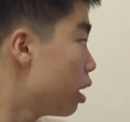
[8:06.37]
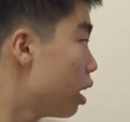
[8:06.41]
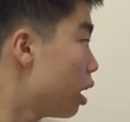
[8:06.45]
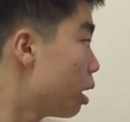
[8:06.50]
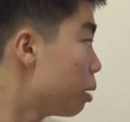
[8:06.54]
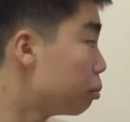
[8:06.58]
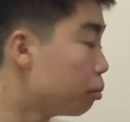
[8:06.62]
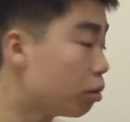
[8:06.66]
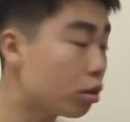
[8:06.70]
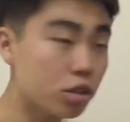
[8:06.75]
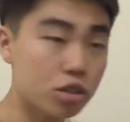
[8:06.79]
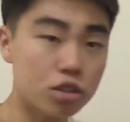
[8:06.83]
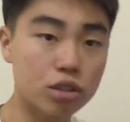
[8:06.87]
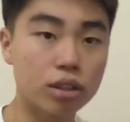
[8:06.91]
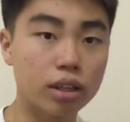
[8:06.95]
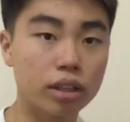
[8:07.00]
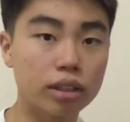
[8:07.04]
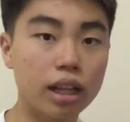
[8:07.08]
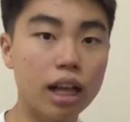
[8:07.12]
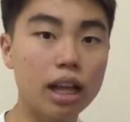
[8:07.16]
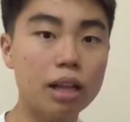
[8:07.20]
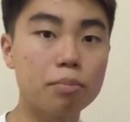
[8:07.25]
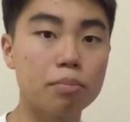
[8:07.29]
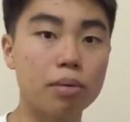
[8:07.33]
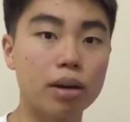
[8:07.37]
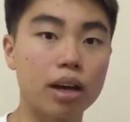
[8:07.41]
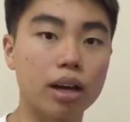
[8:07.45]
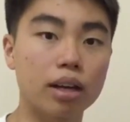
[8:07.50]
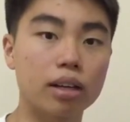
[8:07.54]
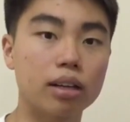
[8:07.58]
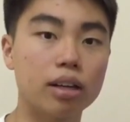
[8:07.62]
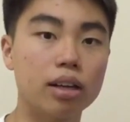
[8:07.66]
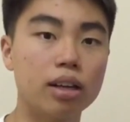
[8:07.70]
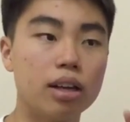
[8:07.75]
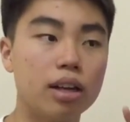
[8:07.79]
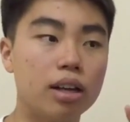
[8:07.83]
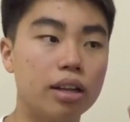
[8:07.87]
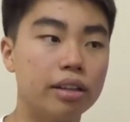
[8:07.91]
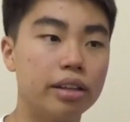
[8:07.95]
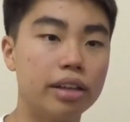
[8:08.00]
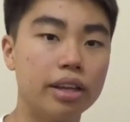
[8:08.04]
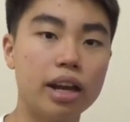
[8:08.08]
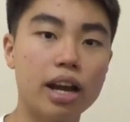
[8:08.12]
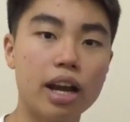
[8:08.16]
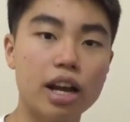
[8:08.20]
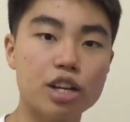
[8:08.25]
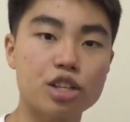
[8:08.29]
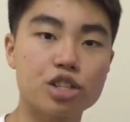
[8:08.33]
And Mönchengladbach,
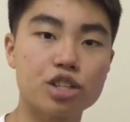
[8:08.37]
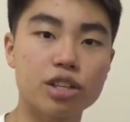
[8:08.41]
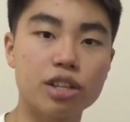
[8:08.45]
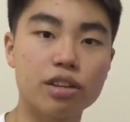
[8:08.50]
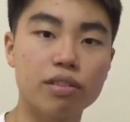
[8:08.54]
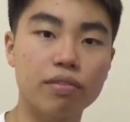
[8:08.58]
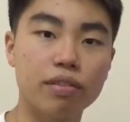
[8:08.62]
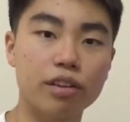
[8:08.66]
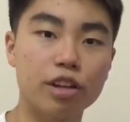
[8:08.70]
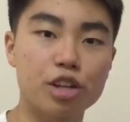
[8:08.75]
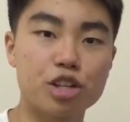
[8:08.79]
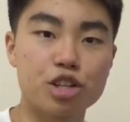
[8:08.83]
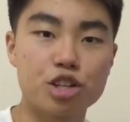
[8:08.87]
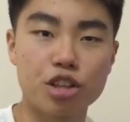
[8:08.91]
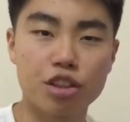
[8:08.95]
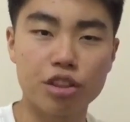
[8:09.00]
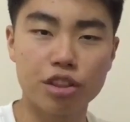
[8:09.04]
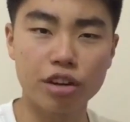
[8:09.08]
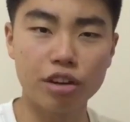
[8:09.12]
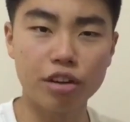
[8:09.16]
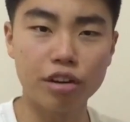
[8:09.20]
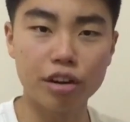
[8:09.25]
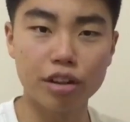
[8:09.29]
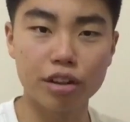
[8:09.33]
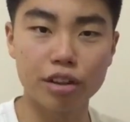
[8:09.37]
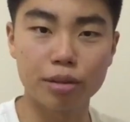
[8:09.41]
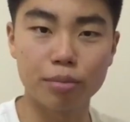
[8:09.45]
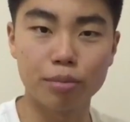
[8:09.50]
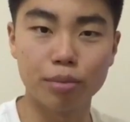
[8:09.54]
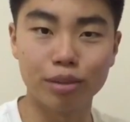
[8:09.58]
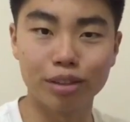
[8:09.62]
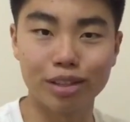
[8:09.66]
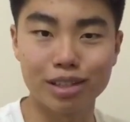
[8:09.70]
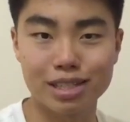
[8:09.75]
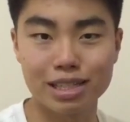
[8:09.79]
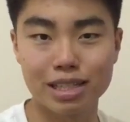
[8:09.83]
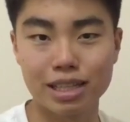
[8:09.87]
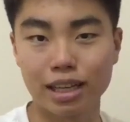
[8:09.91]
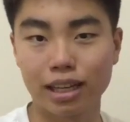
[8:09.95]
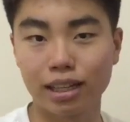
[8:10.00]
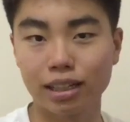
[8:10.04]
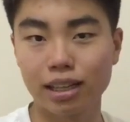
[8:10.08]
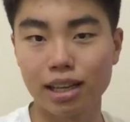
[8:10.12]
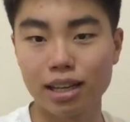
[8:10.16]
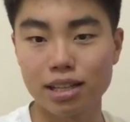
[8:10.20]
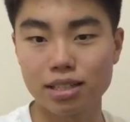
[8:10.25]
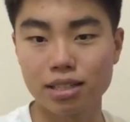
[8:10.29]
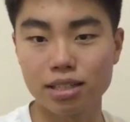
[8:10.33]
they actually finished 3rd in the Bundesliga
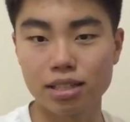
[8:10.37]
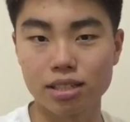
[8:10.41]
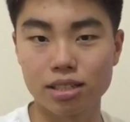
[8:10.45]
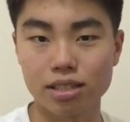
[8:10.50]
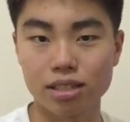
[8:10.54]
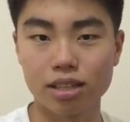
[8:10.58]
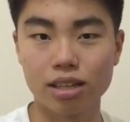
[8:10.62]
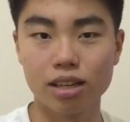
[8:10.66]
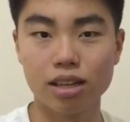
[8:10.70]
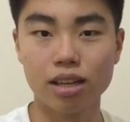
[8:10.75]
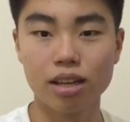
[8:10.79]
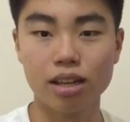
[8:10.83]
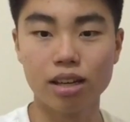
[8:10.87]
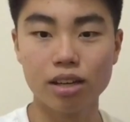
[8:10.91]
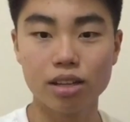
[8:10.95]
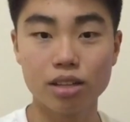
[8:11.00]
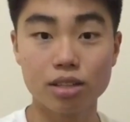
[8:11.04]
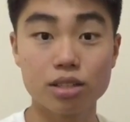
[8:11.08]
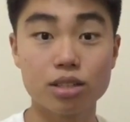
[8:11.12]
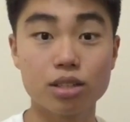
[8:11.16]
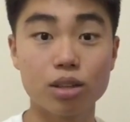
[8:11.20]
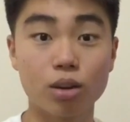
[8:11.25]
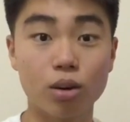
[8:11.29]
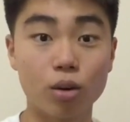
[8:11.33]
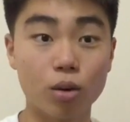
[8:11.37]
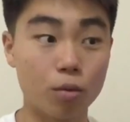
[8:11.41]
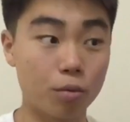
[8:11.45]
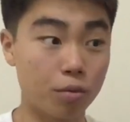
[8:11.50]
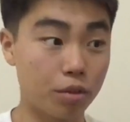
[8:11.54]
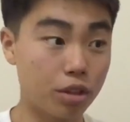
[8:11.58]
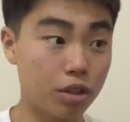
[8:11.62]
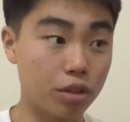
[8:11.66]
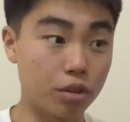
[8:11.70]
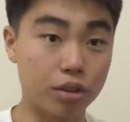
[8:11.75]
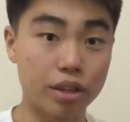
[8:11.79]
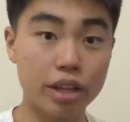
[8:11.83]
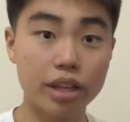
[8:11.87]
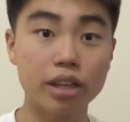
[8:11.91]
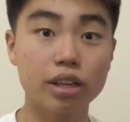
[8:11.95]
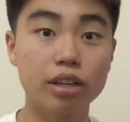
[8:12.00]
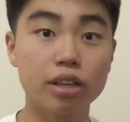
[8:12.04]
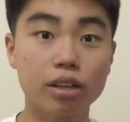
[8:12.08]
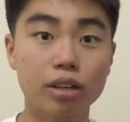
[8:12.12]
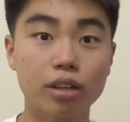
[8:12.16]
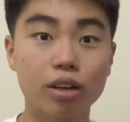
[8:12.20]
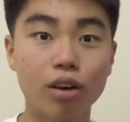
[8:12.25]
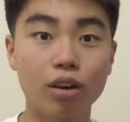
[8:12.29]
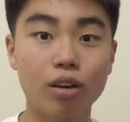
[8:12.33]
last season. So, they
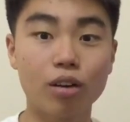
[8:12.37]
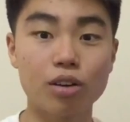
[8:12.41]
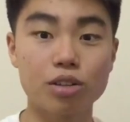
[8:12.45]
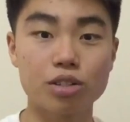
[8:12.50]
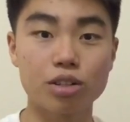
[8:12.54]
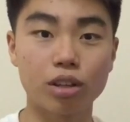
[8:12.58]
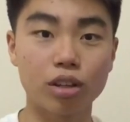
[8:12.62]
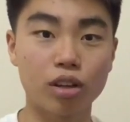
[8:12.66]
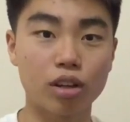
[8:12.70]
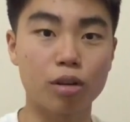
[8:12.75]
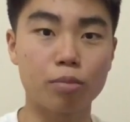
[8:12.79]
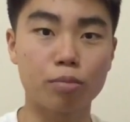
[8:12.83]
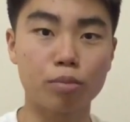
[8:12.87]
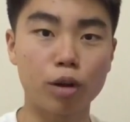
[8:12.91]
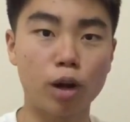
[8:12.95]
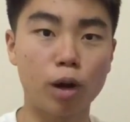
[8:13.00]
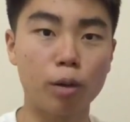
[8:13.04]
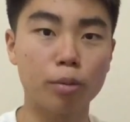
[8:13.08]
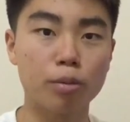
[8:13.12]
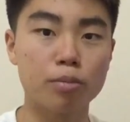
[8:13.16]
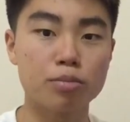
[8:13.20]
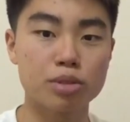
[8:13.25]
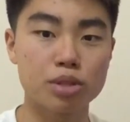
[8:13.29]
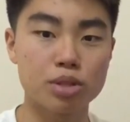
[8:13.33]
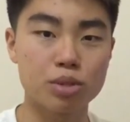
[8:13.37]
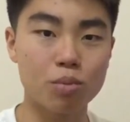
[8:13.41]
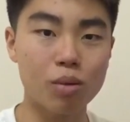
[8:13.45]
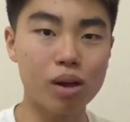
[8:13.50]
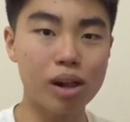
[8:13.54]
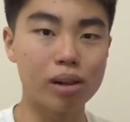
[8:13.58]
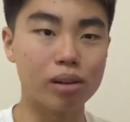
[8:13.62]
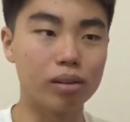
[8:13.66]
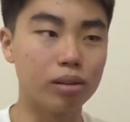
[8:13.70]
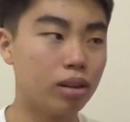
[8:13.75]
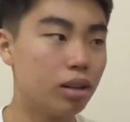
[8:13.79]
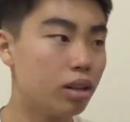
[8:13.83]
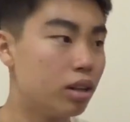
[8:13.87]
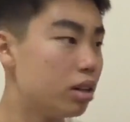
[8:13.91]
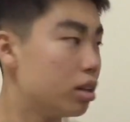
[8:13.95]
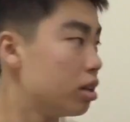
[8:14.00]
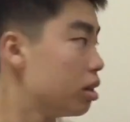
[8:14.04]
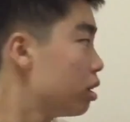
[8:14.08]
could cause a lot of problems as well.